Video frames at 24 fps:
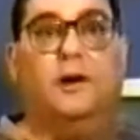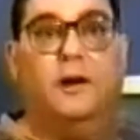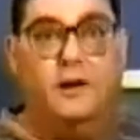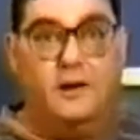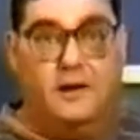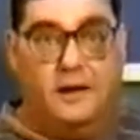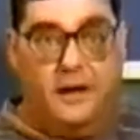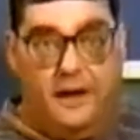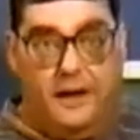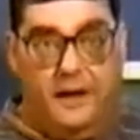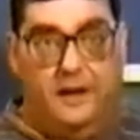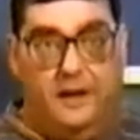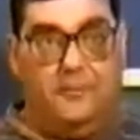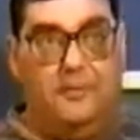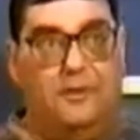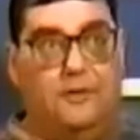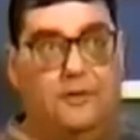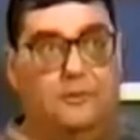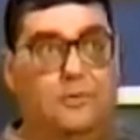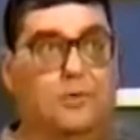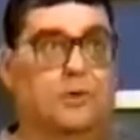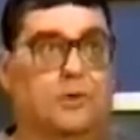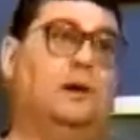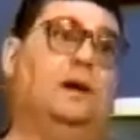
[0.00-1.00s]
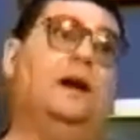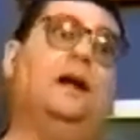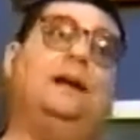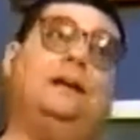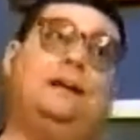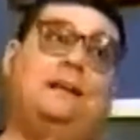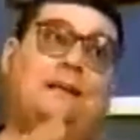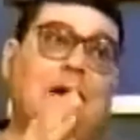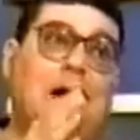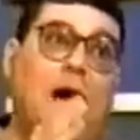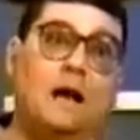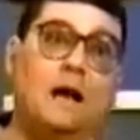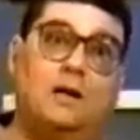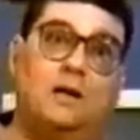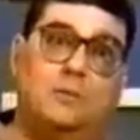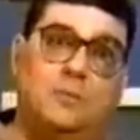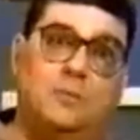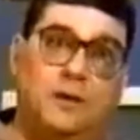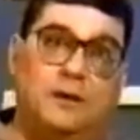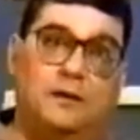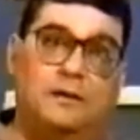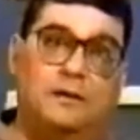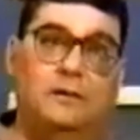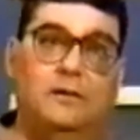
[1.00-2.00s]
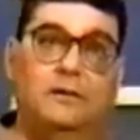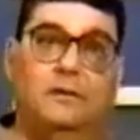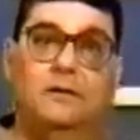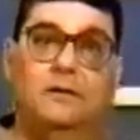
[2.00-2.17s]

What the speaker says: And I name in the book, and I document